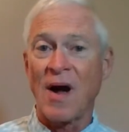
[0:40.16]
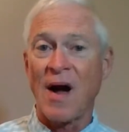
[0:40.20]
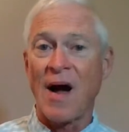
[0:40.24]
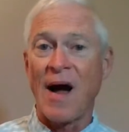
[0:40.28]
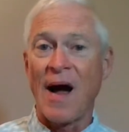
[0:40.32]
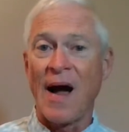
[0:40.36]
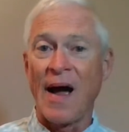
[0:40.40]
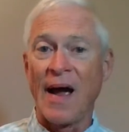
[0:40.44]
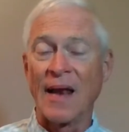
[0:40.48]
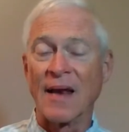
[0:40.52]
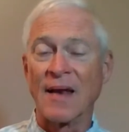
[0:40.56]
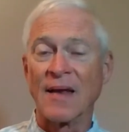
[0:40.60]

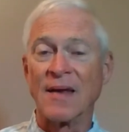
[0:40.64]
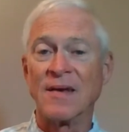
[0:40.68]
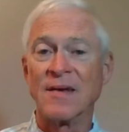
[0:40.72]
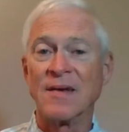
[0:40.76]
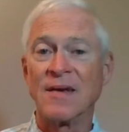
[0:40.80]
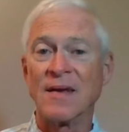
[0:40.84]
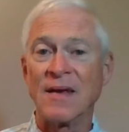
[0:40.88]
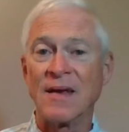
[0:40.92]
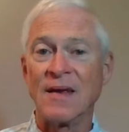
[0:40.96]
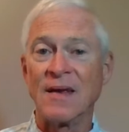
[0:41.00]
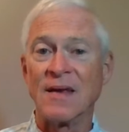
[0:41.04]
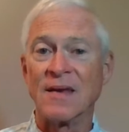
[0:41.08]

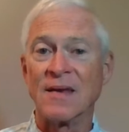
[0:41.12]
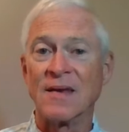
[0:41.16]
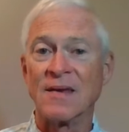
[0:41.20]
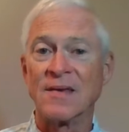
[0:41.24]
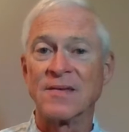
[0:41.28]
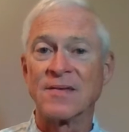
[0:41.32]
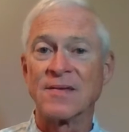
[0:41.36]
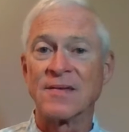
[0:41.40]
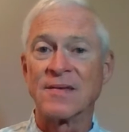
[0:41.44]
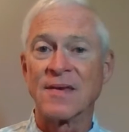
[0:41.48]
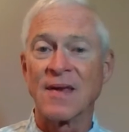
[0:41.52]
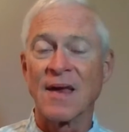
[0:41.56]
Island
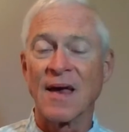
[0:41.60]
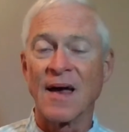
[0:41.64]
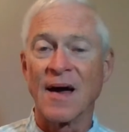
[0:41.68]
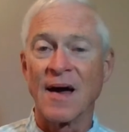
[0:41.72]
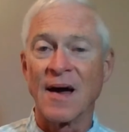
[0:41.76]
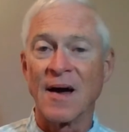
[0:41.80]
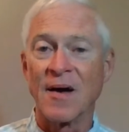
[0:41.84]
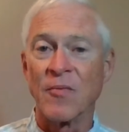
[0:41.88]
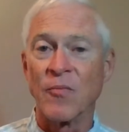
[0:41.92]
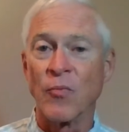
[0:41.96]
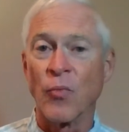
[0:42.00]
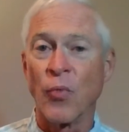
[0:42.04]
is
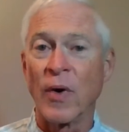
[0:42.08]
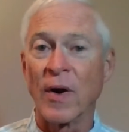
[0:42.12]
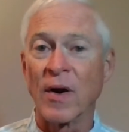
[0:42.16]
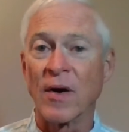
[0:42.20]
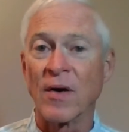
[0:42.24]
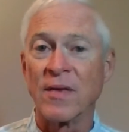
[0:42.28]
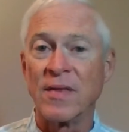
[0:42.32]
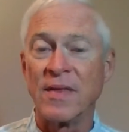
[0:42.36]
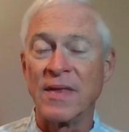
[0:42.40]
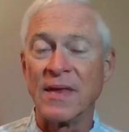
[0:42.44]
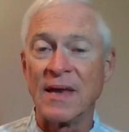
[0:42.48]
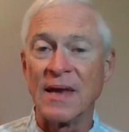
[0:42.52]

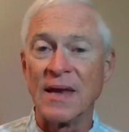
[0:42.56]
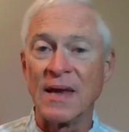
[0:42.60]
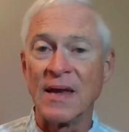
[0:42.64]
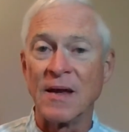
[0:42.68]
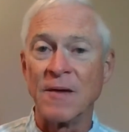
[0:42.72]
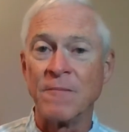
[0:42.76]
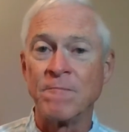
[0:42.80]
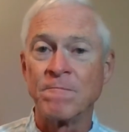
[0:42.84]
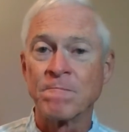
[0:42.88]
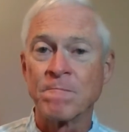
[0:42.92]
where the